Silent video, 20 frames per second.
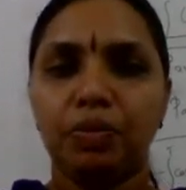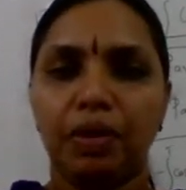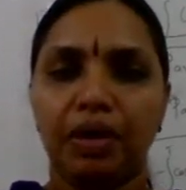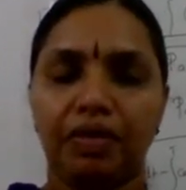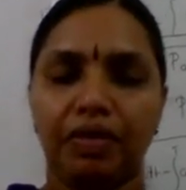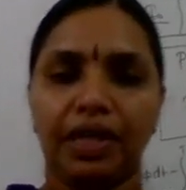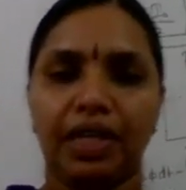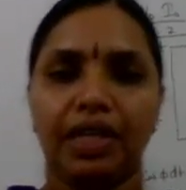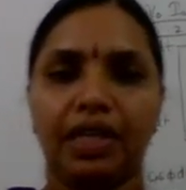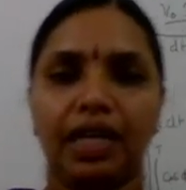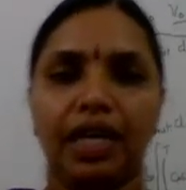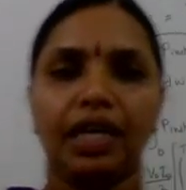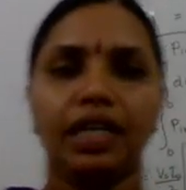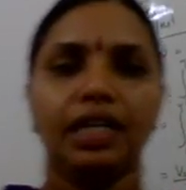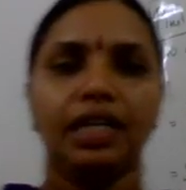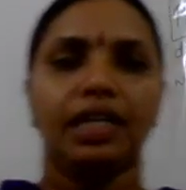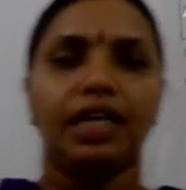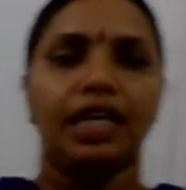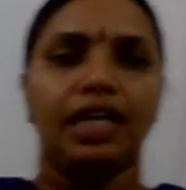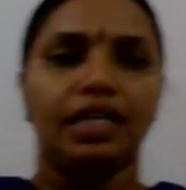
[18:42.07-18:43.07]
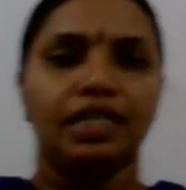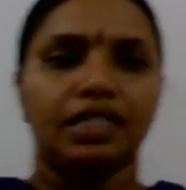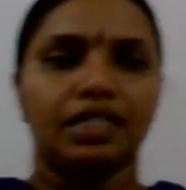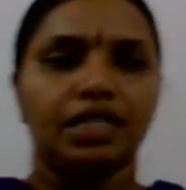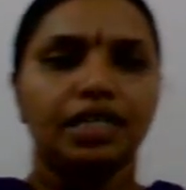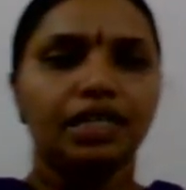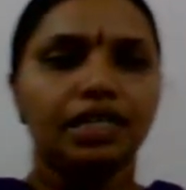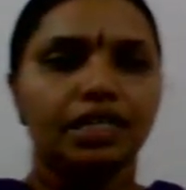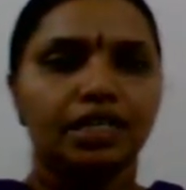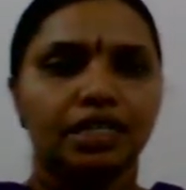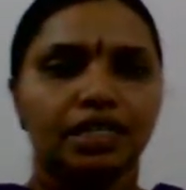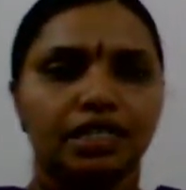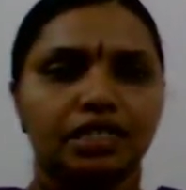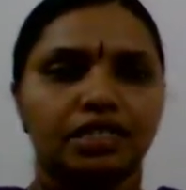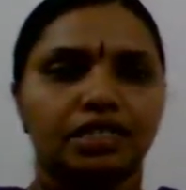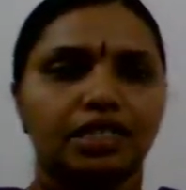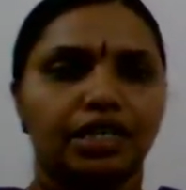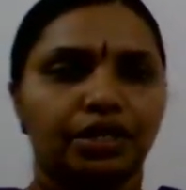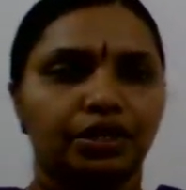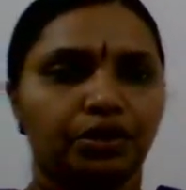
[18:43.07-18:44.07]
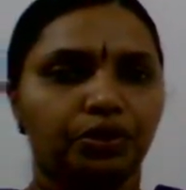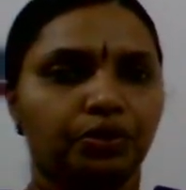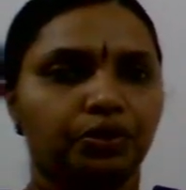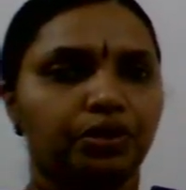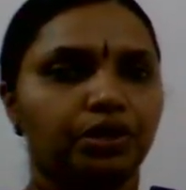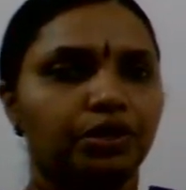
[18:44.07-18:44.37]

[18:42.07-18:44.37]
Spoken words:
power in an AC circuit.